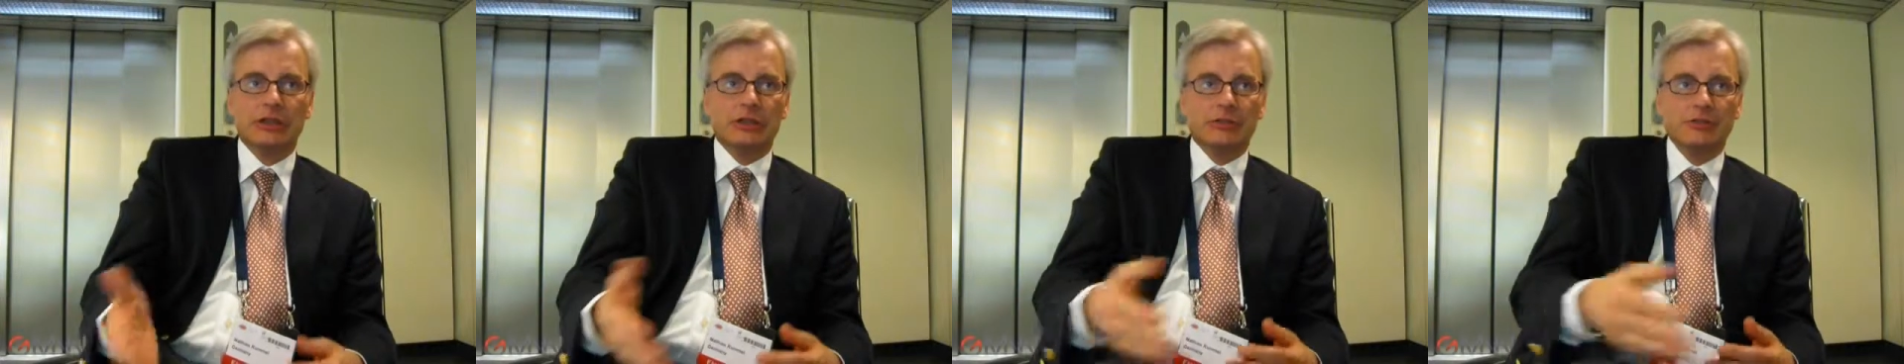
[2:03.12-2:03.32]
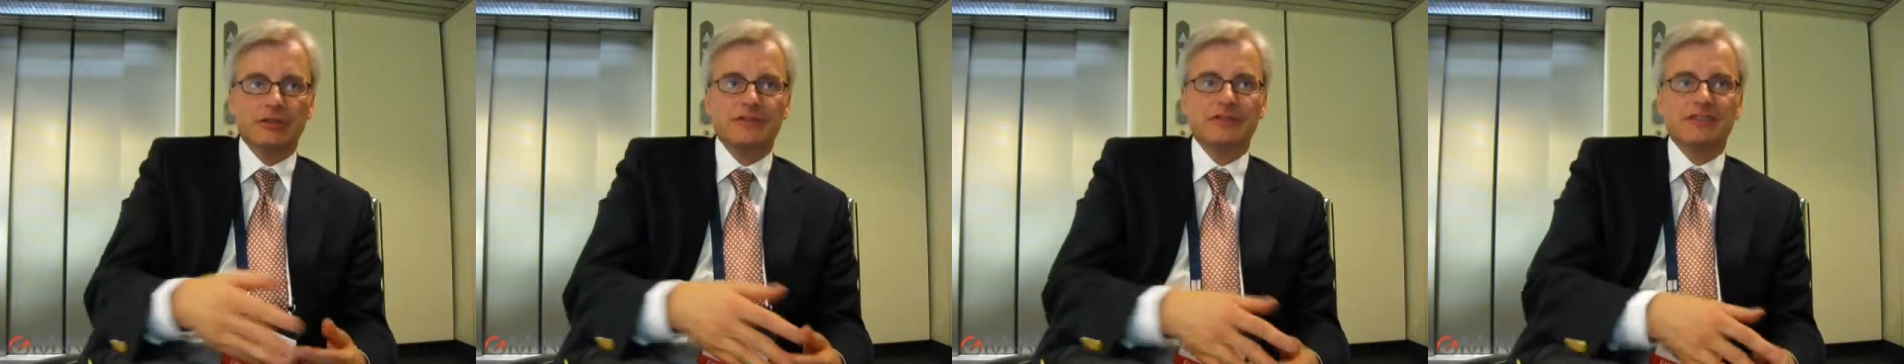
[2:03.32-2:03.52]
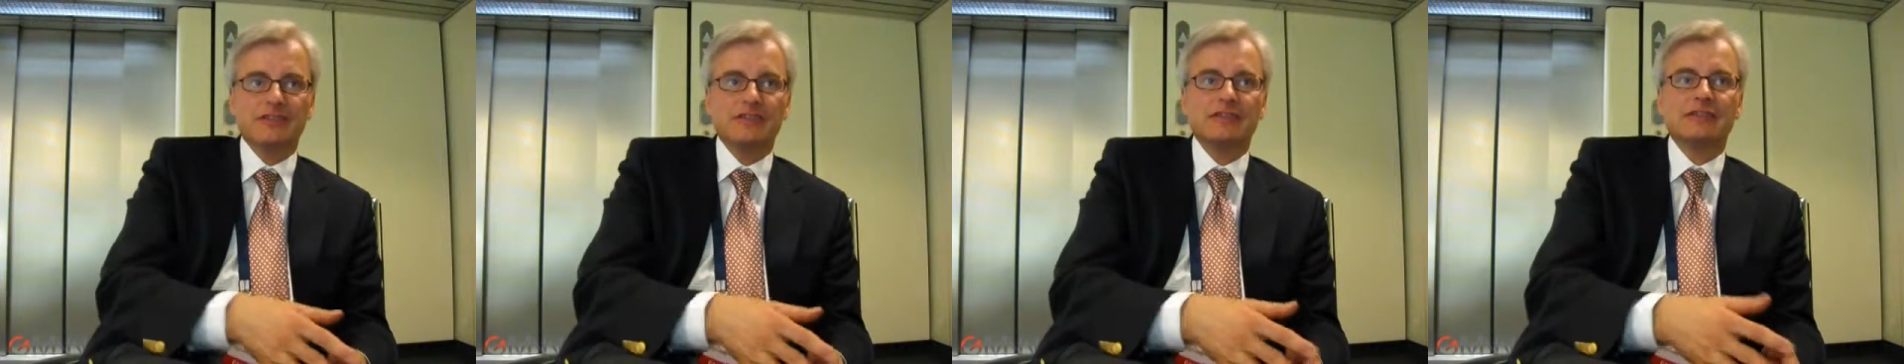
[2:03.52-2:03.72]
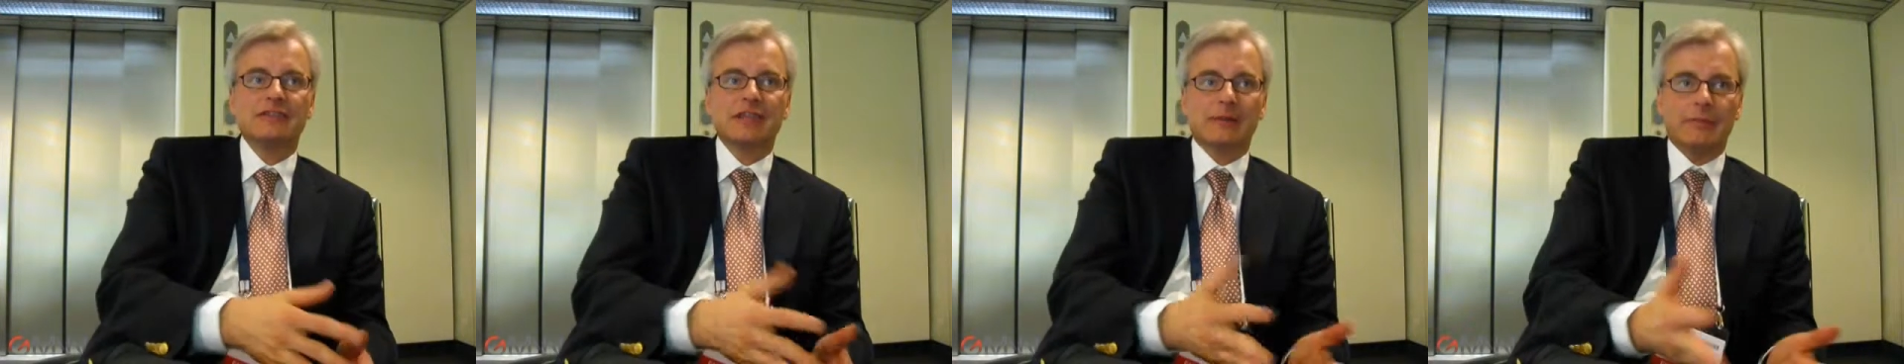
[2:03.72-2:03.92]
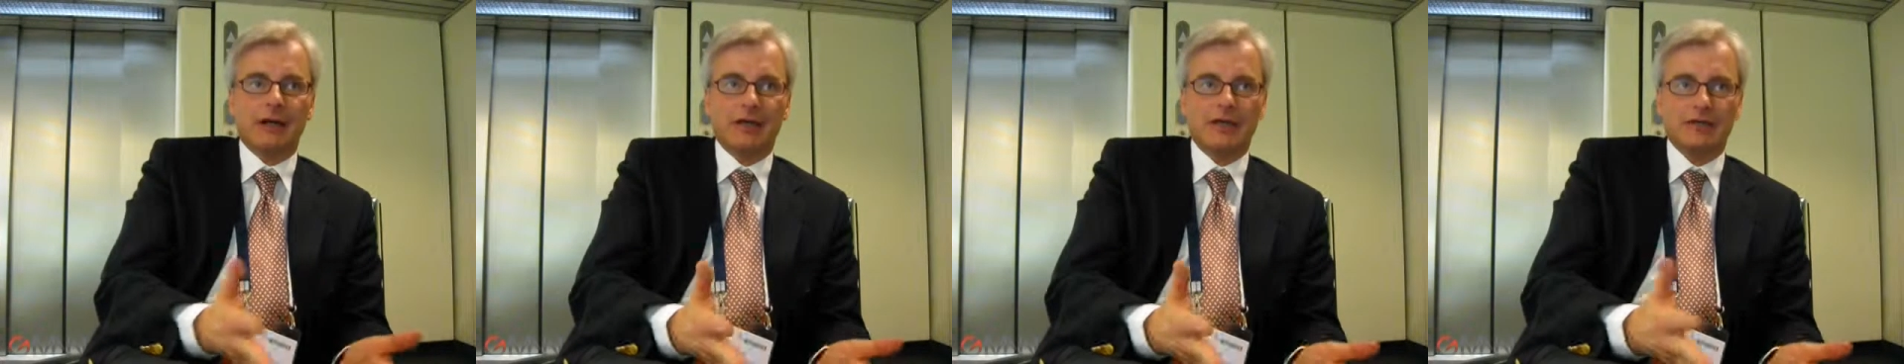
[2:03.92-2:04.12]
received
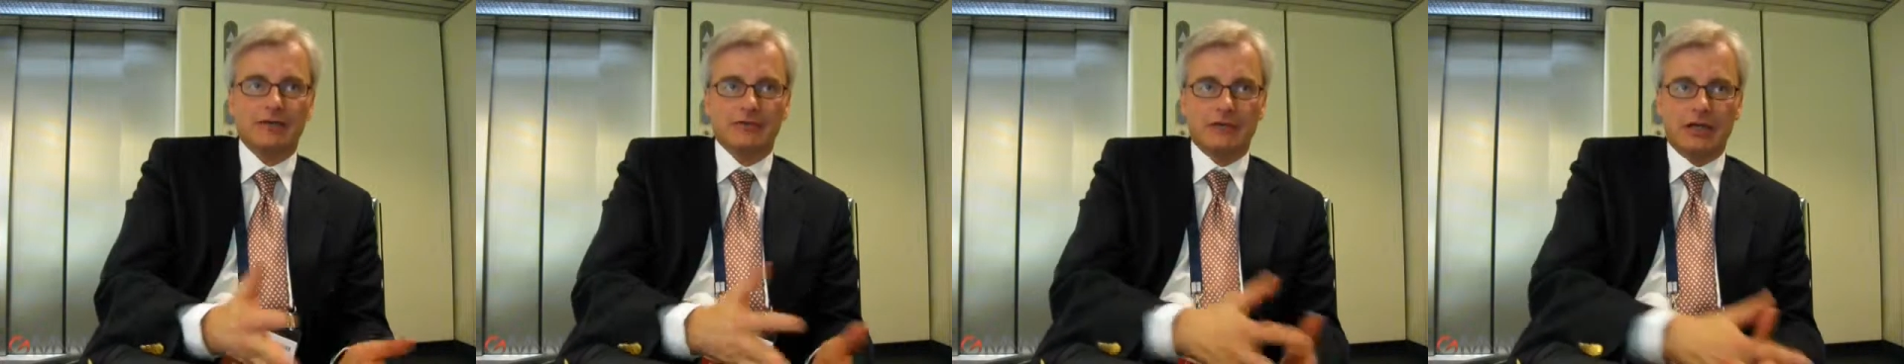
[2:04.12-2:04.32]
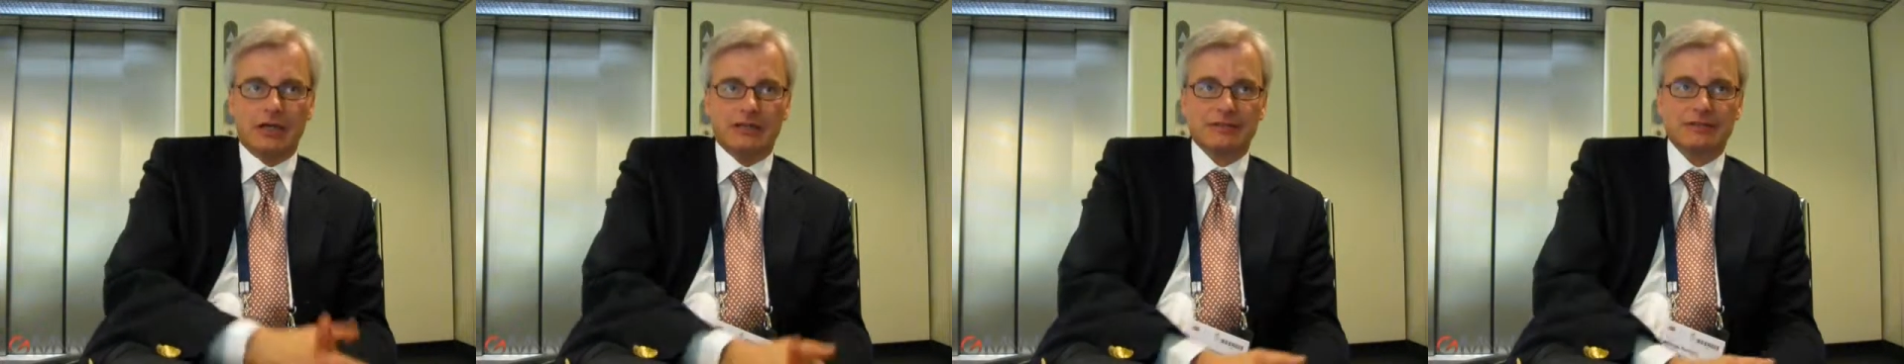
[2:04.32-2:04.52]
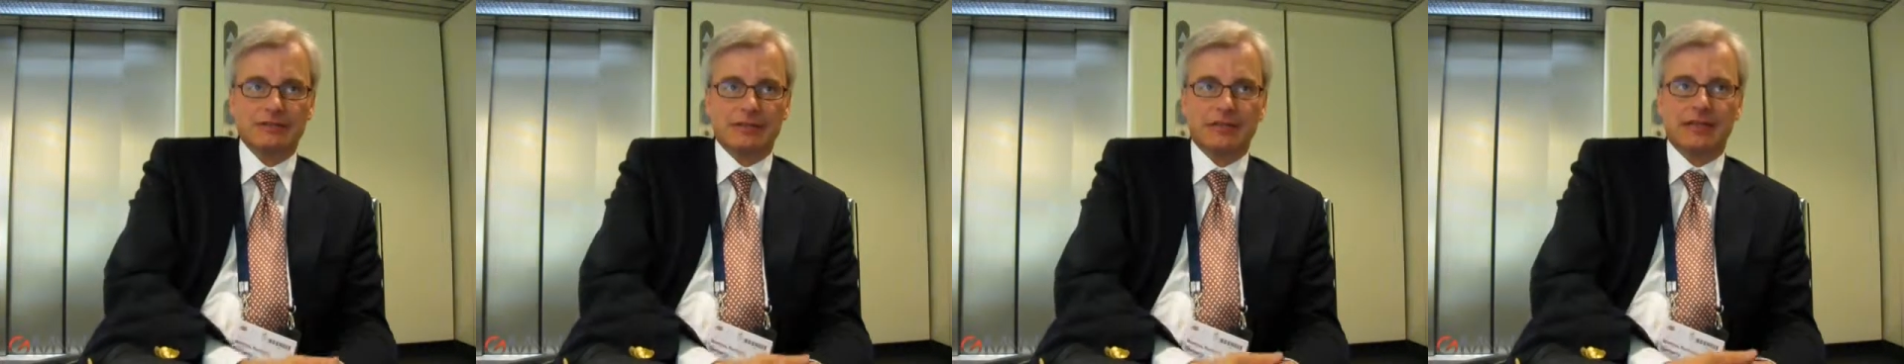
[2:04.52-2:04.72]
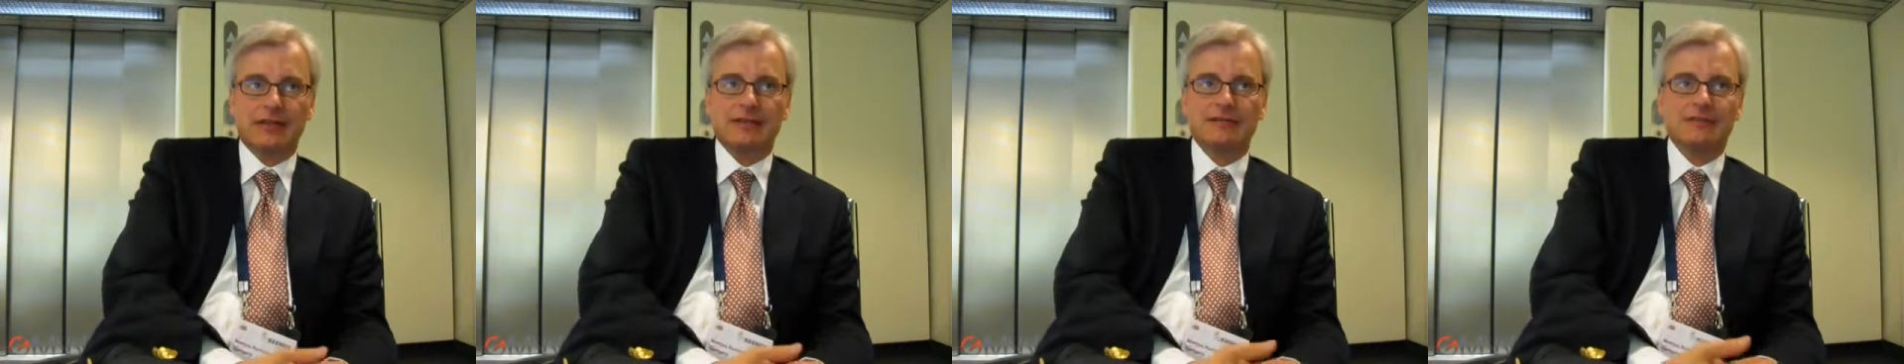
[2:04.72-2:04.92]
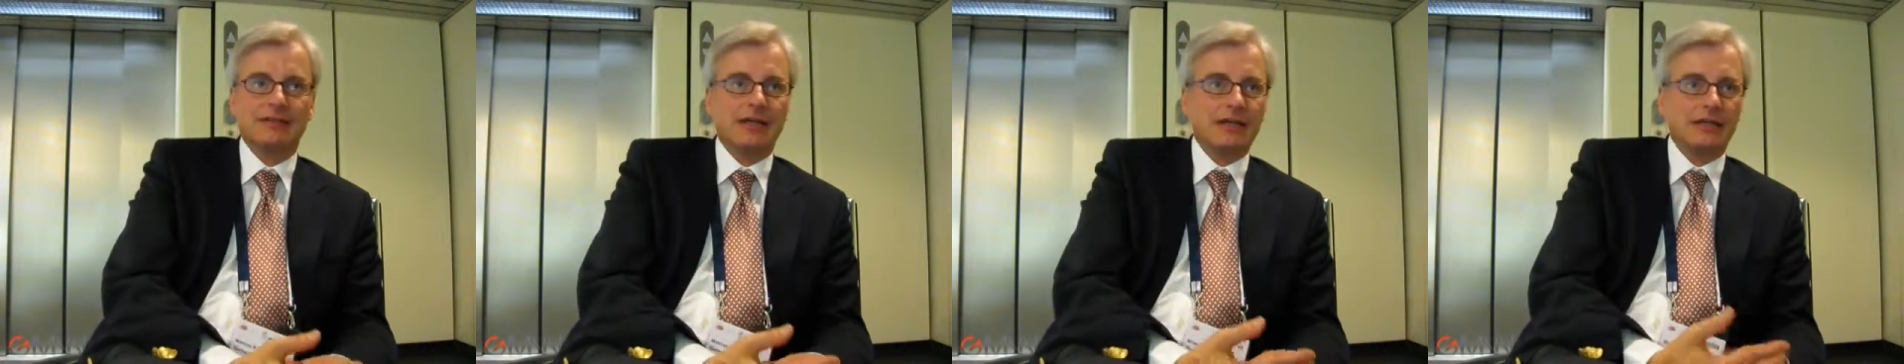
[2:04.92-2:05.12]
some other drugs
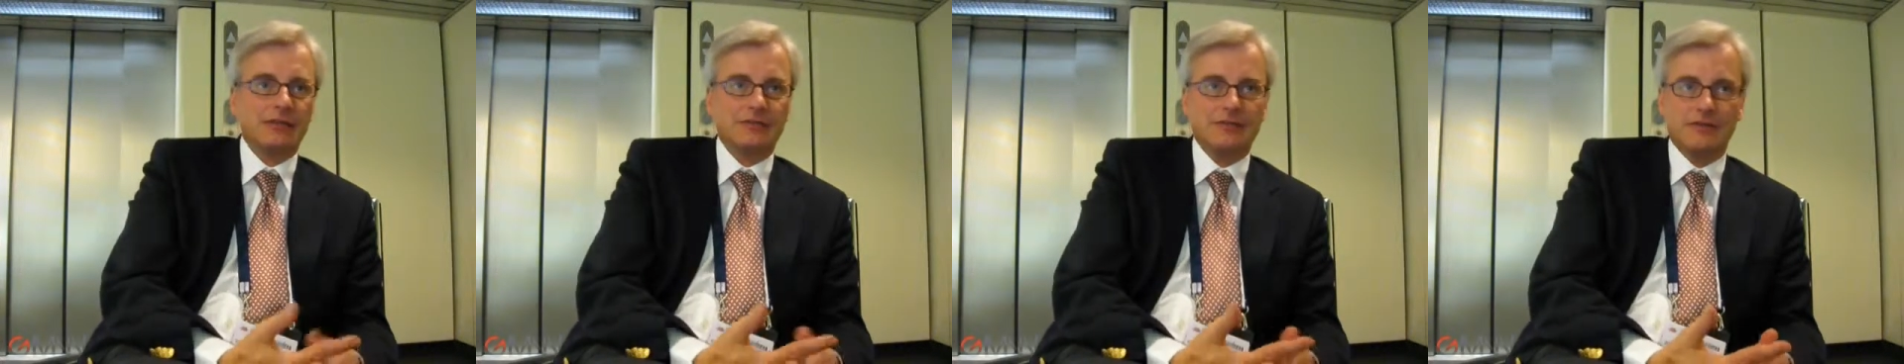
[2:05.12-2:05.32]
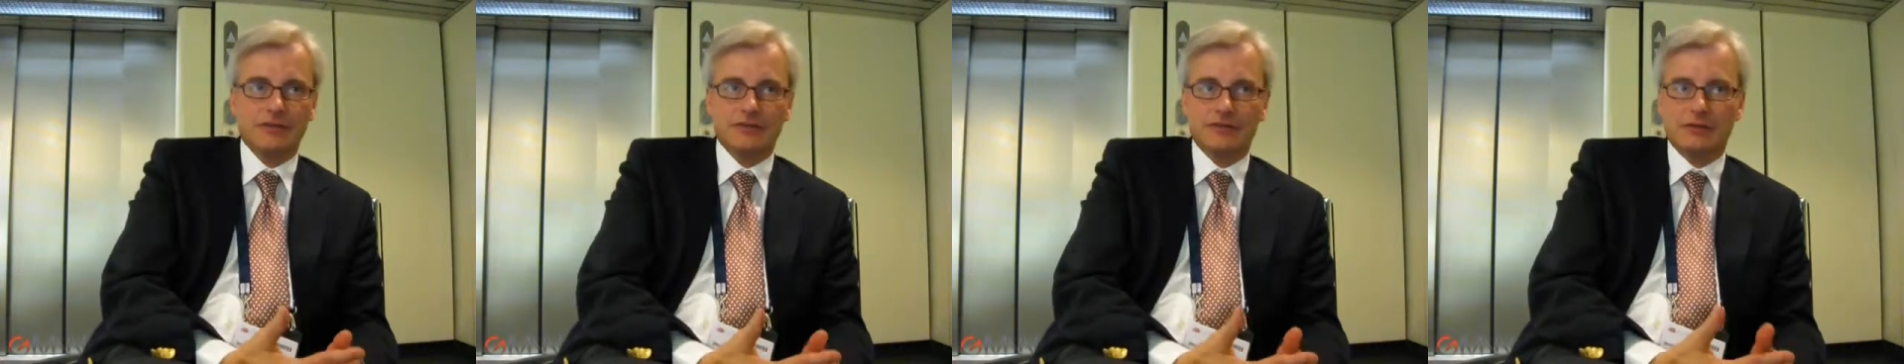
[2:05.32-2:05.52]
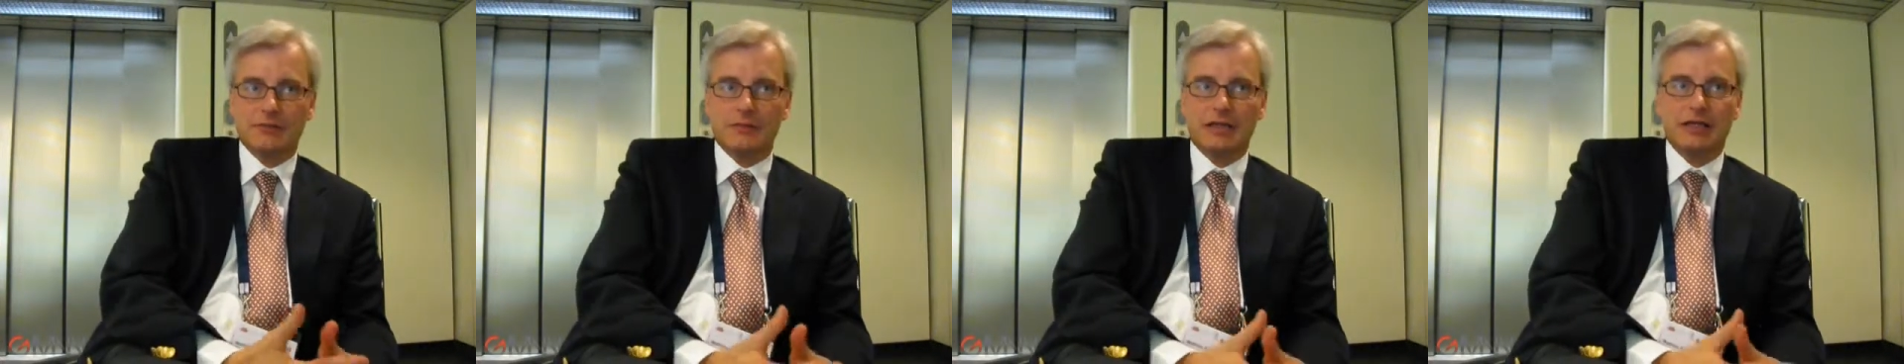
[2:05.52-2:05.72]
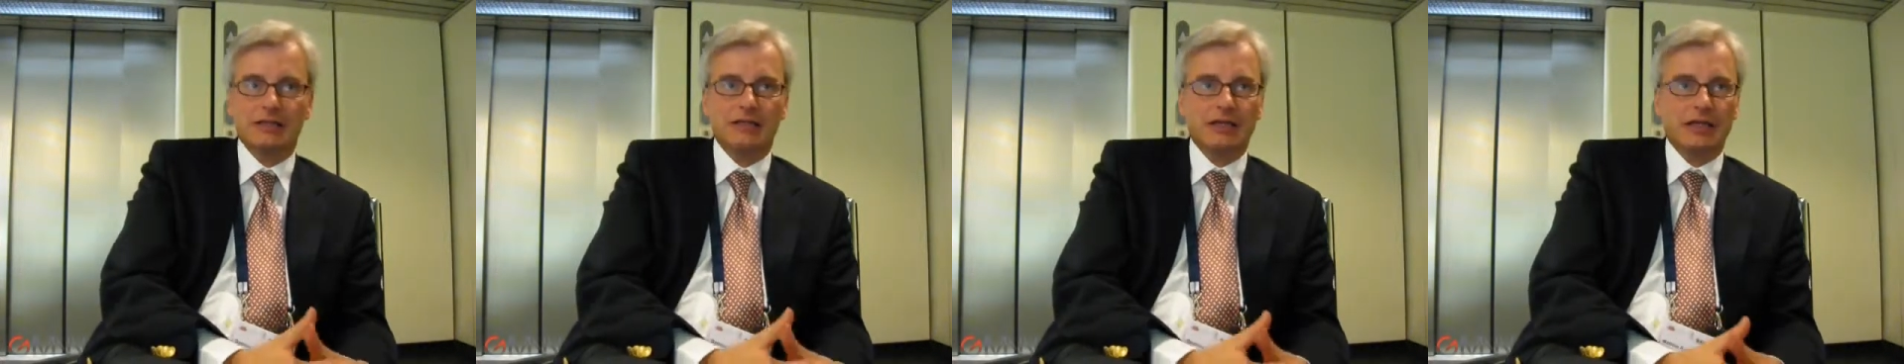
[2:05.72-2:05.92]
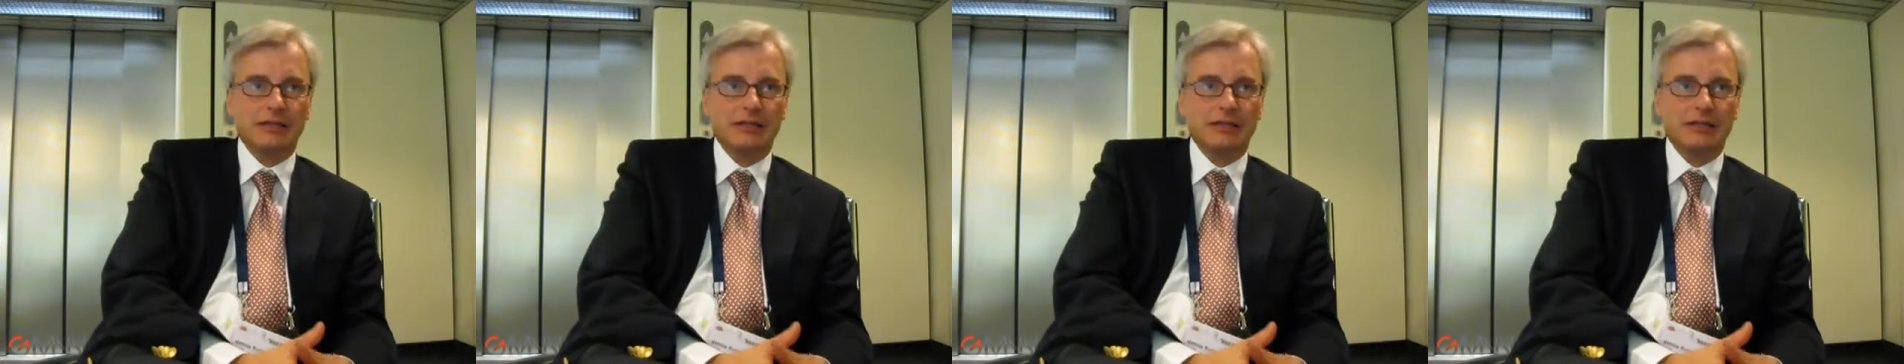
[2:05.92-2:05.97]
as cyclophosphamide,